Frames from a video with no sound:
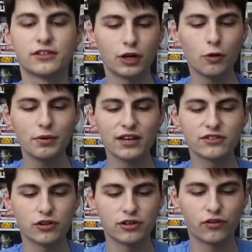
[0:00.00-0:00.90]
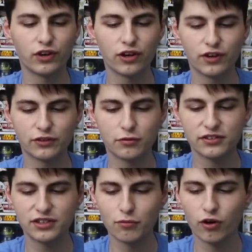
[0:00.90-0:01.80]
So I hope you guys enjoyed this video. If you guys
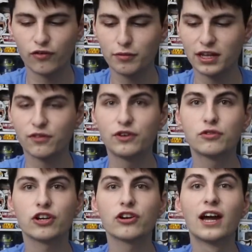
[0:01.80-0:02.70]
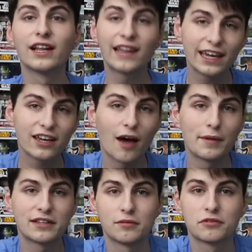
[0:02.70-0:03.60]
want to see more from me in the future, like,
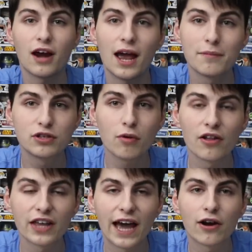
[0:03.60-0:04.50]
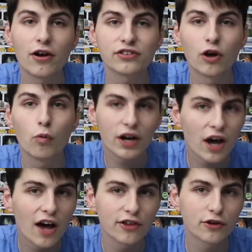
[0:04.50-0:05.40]
comment, subscribe, do all that. Also,
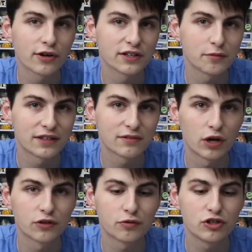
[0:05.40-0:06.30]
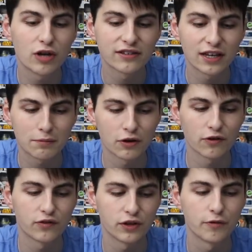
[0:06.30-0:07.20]
what other Christmas ones would you guys like me to
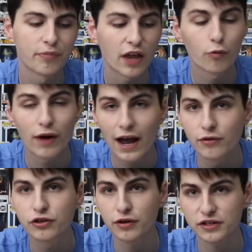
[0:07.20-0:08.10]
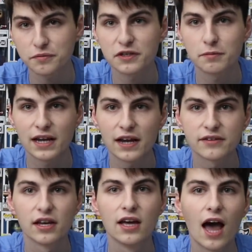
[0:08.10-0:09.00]
review around Christmas?
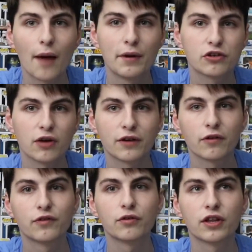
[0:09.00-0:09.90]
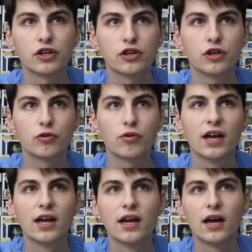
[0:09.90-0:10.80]
Because I'm going to try and review the new
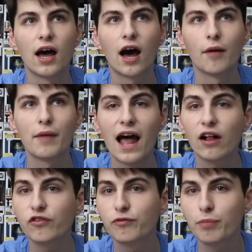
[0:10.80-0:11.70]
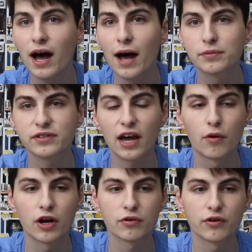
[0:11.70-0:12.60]
Elf Pops. I
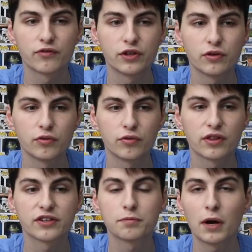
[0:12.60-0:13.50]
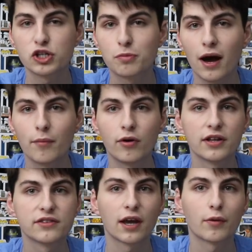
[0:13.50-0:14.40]
want to review the SpongeBob
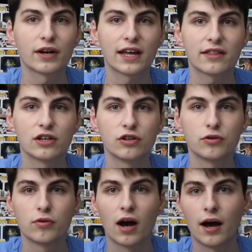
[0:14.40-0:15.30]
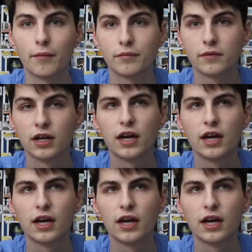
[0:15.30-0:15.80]
ones. I want to get the new...